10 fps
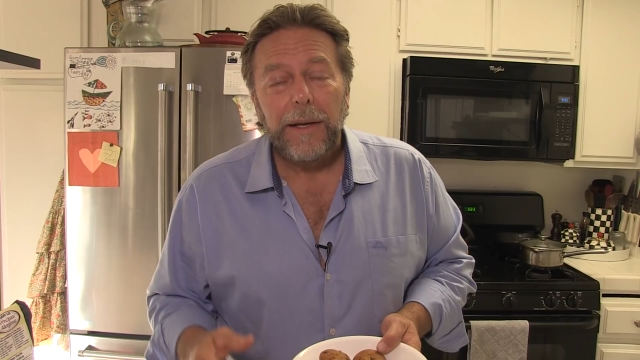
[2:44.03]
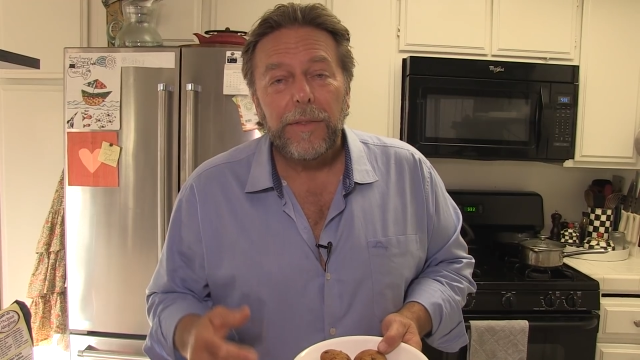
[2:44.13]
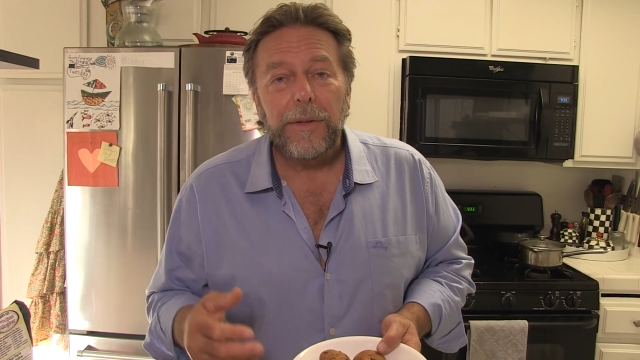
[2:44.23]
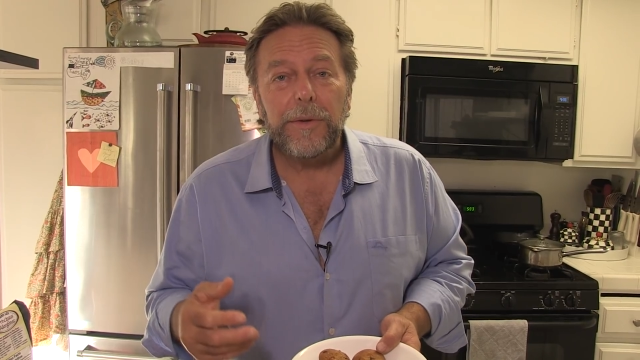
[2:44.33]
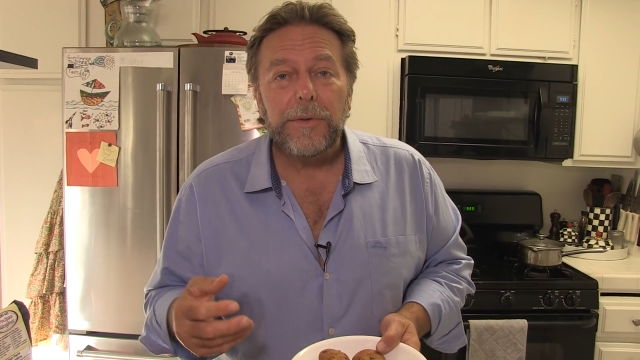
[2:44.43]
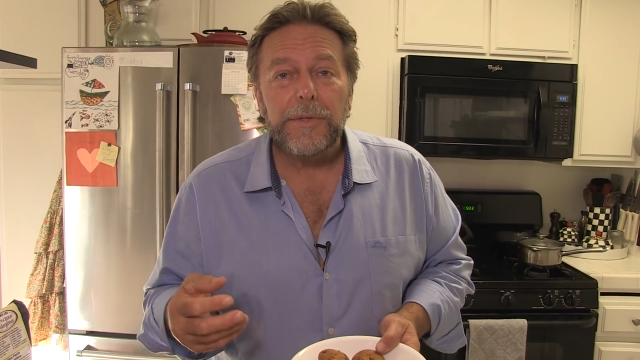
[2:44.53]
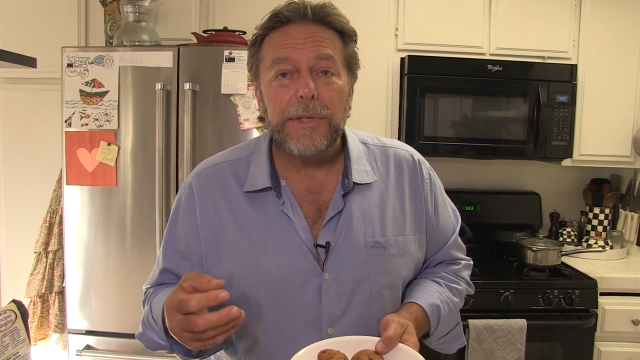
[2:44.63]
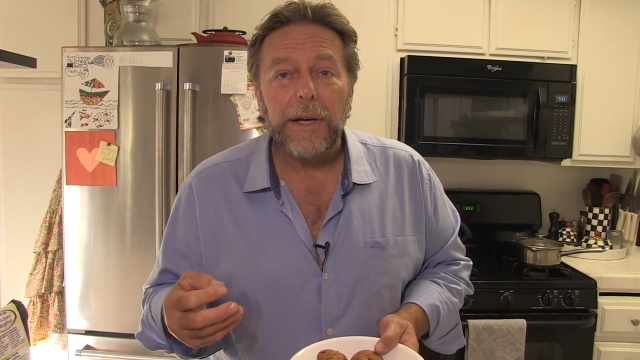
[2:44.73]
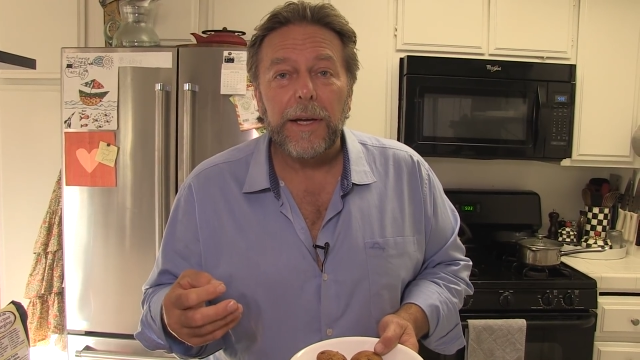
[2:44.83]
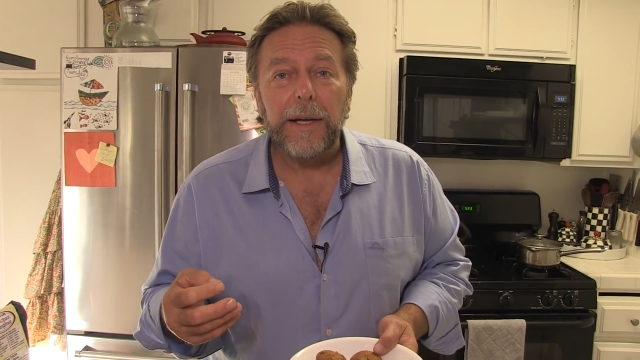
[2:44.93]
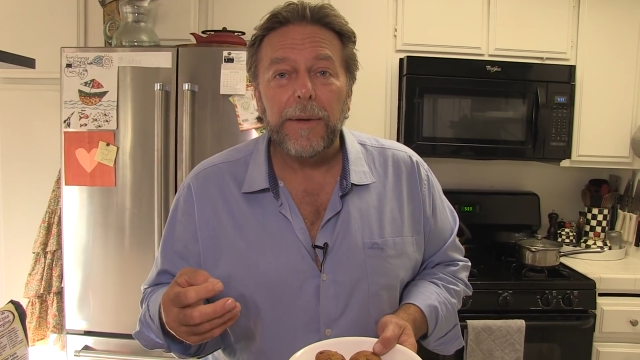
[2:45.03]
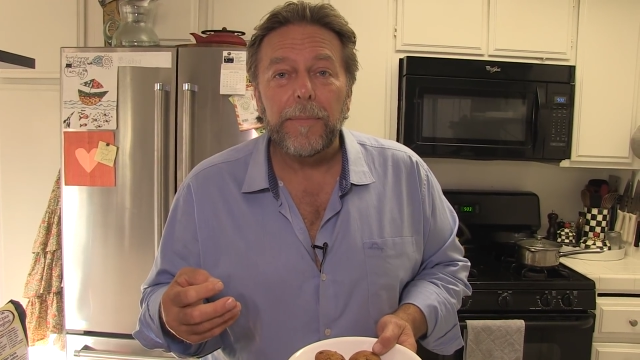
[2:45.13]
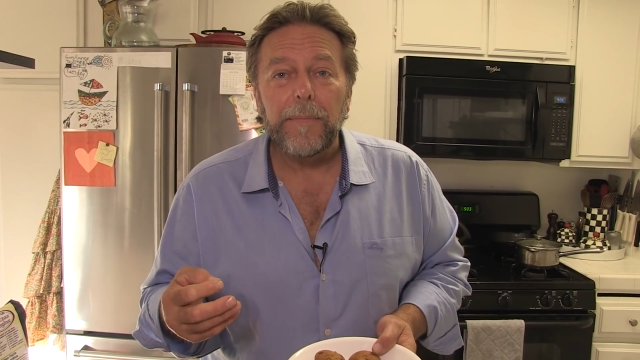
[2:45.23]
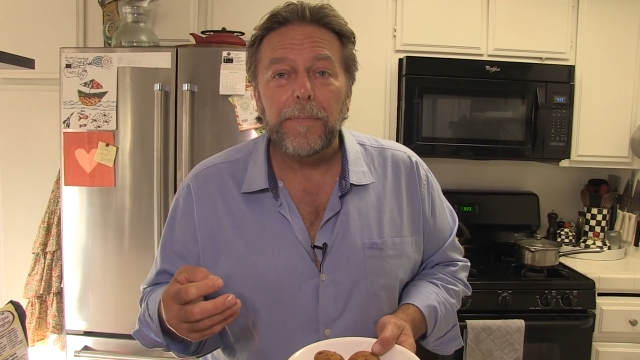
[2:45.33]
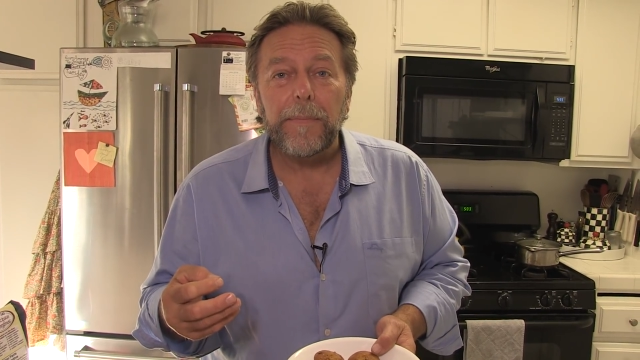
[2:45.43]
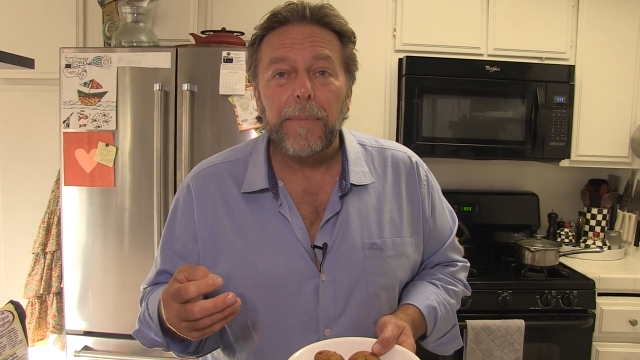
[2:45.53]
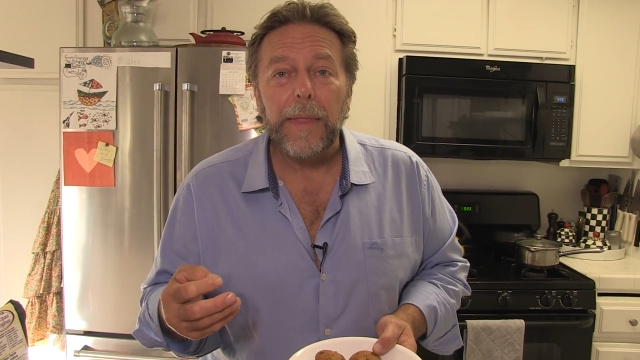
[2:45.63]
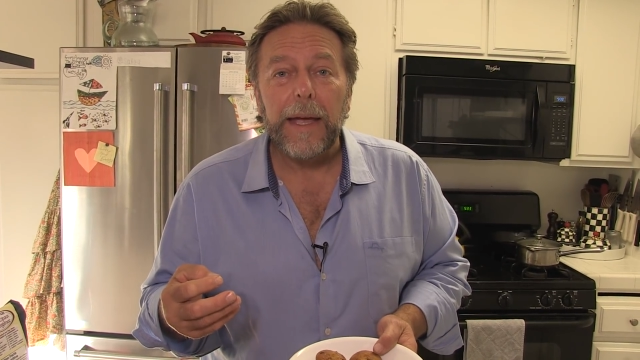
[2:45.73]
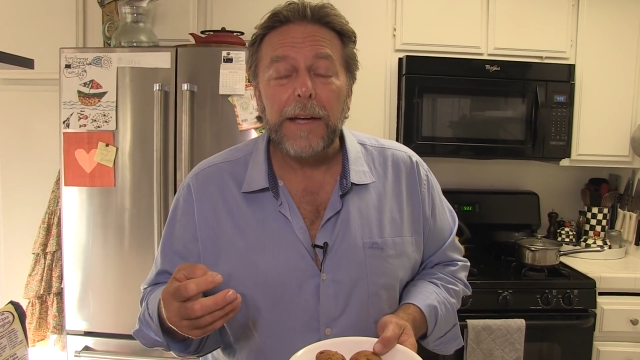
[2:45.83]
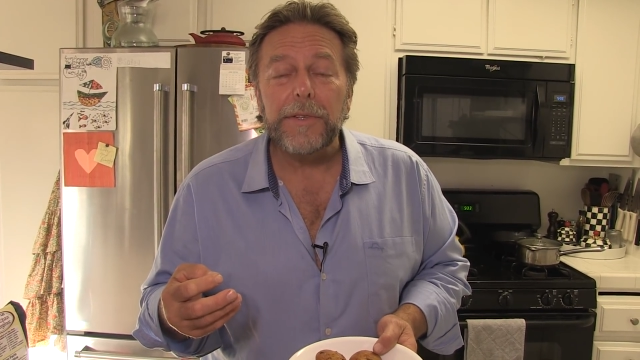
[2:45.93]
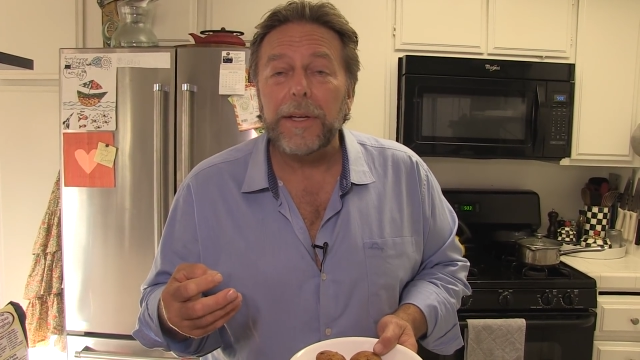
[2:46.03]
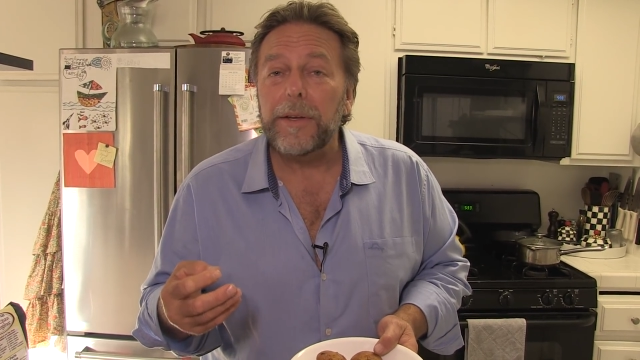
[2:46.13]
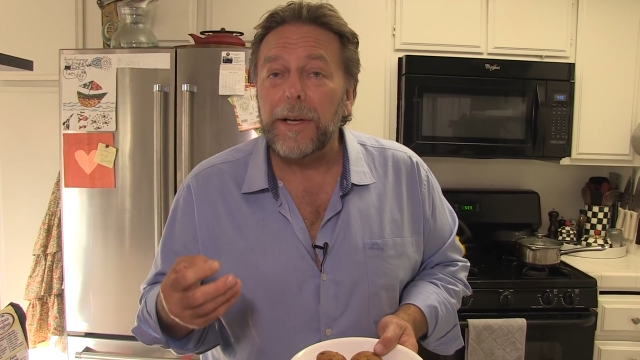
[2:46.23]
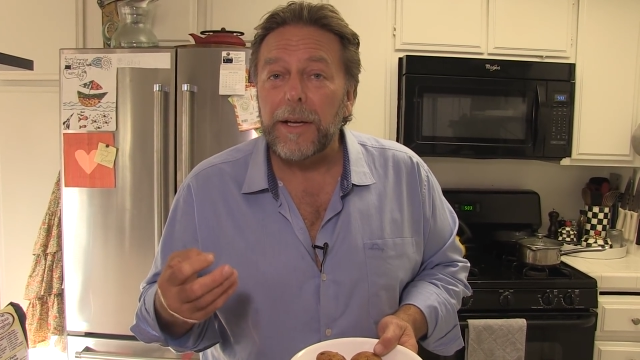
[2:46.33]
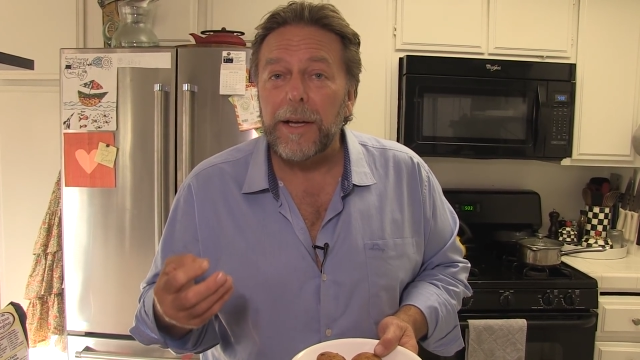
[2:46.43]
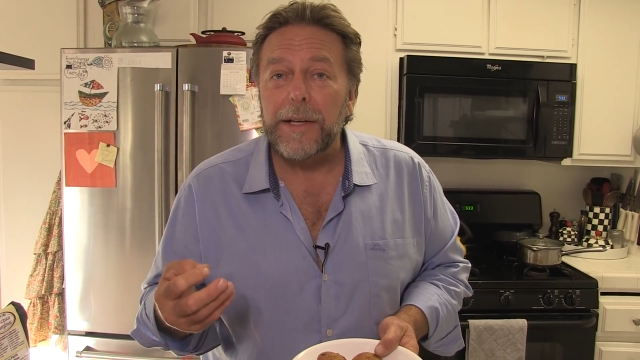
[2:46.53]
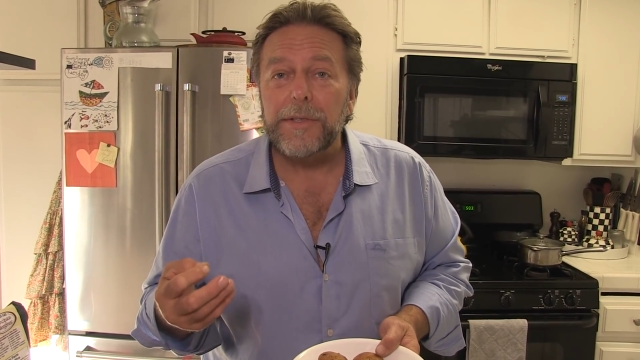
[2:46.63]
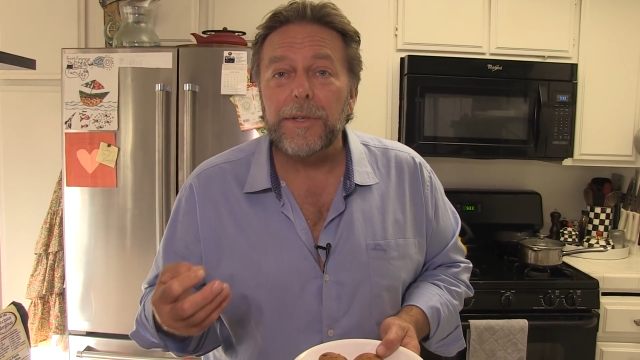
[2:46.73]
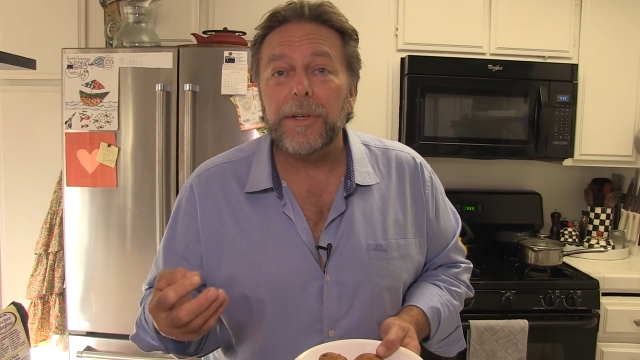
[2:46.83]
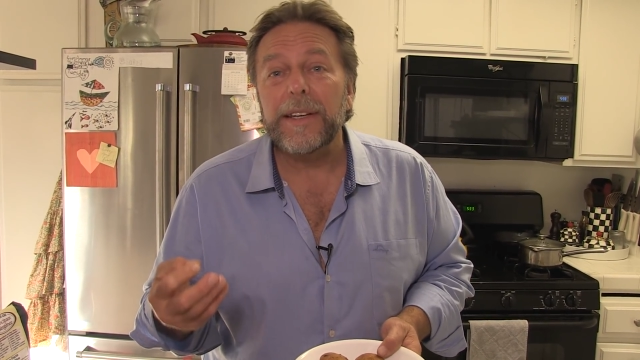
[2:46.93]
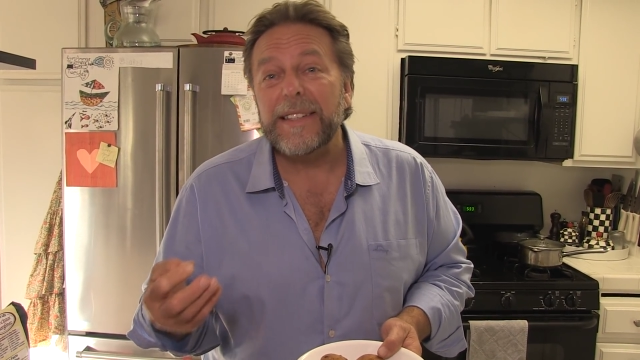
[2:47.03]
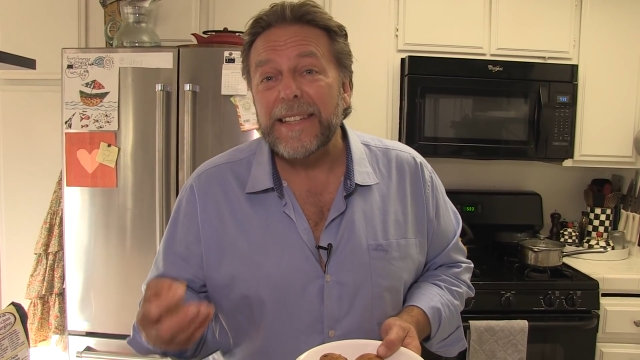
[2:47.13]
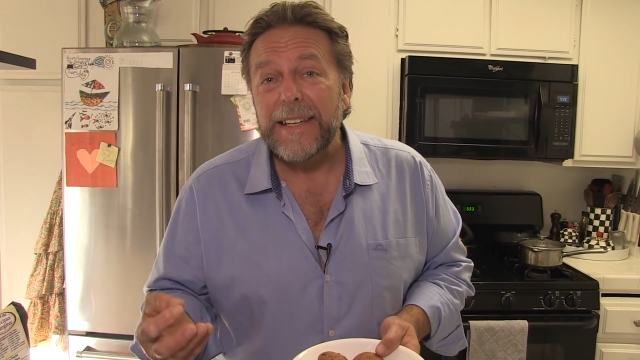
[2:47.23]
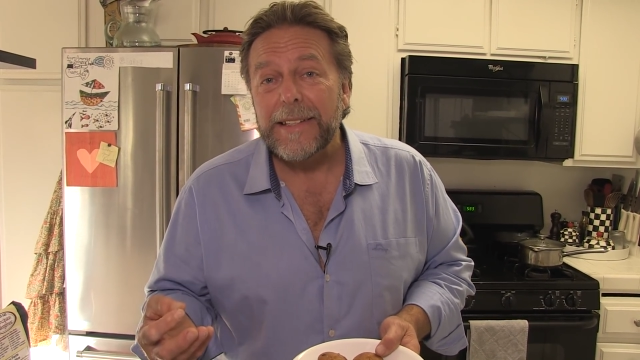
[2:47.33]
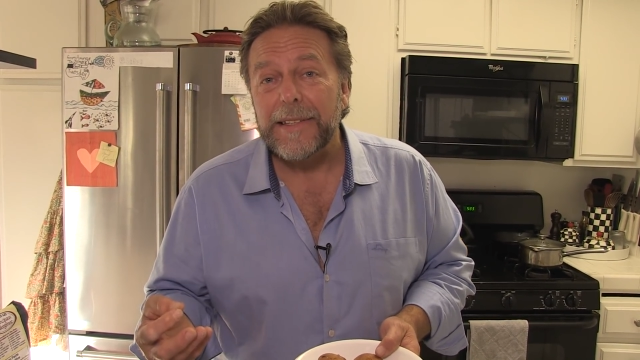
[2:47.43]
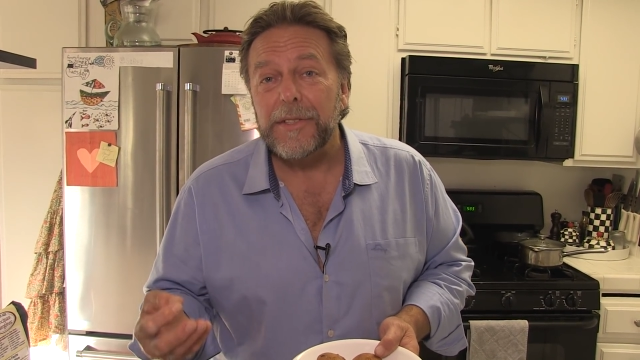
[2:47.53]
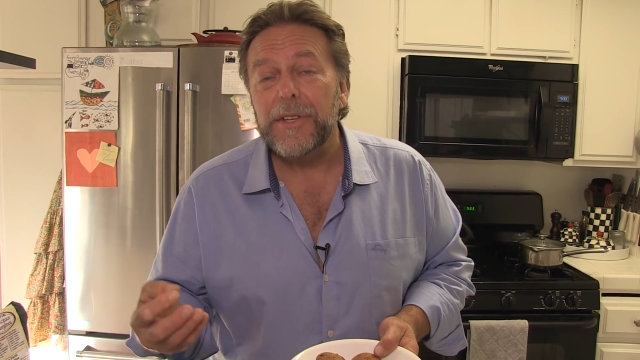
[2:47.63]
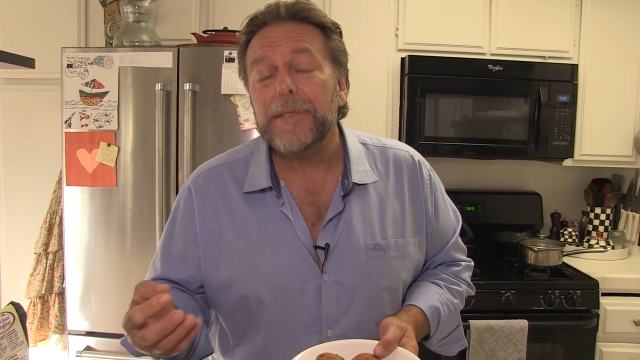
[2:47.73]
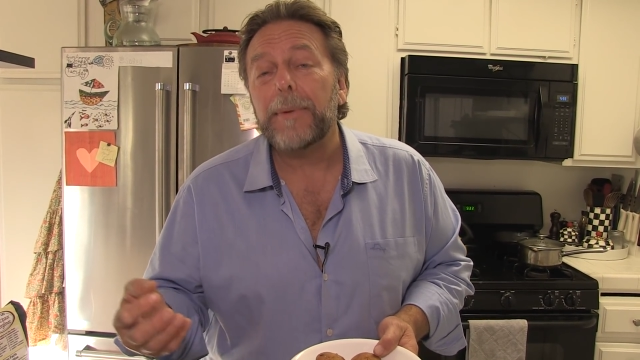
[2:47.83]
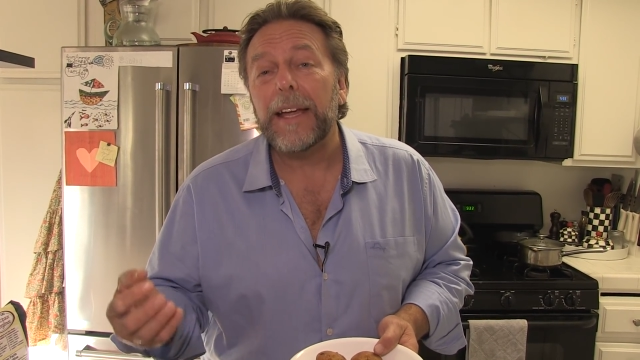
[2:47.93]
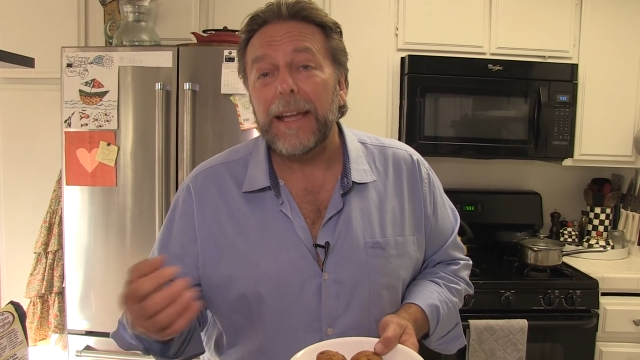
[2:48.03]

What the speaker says: Those, actually you can cause certain diseases just by